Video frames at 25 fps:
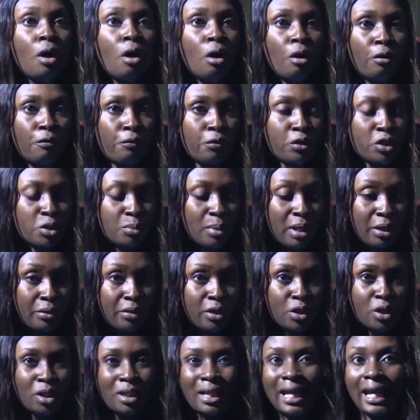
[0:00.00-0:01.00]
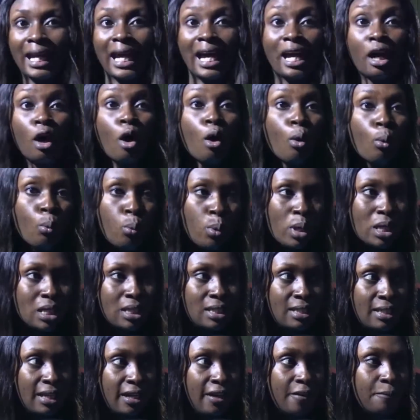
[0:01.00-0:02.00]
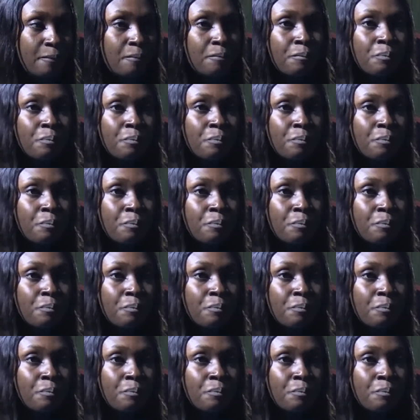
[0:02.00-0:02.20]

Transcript: of forced migration. Like I always say,